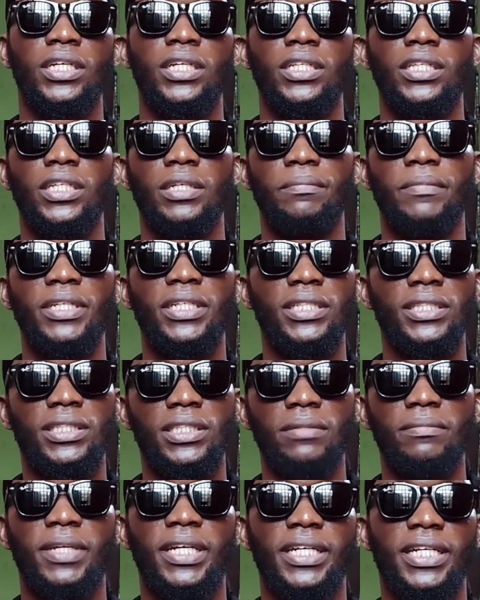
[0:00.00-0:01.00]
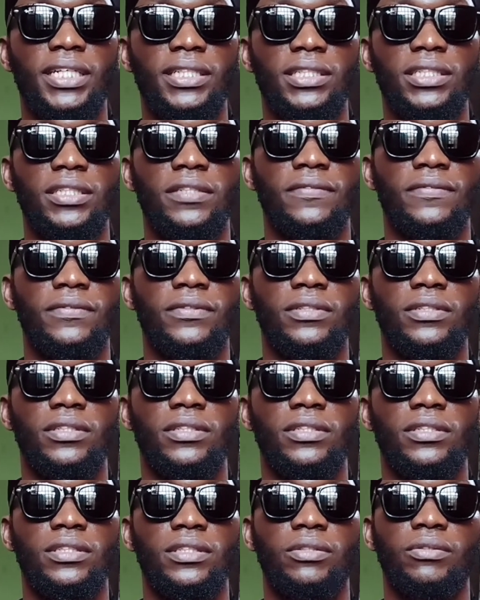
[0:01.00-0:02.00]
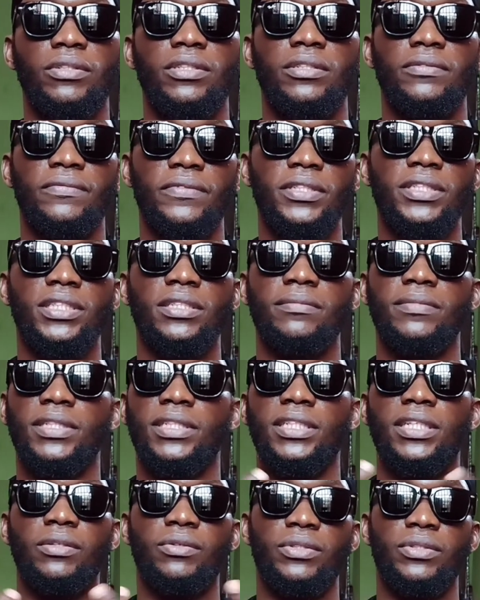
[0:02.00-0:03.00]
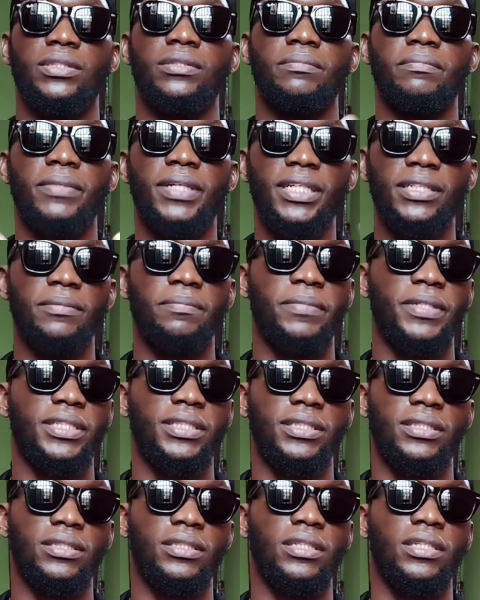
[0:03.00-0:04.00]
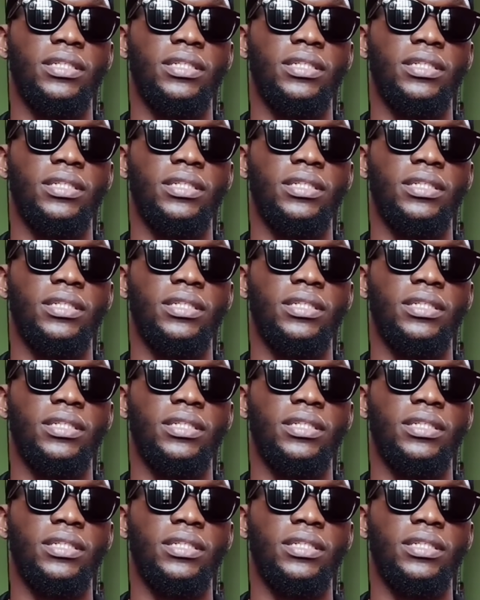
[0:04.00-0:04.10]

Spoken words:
They made it seem like as if they were the victims and I was the bad person.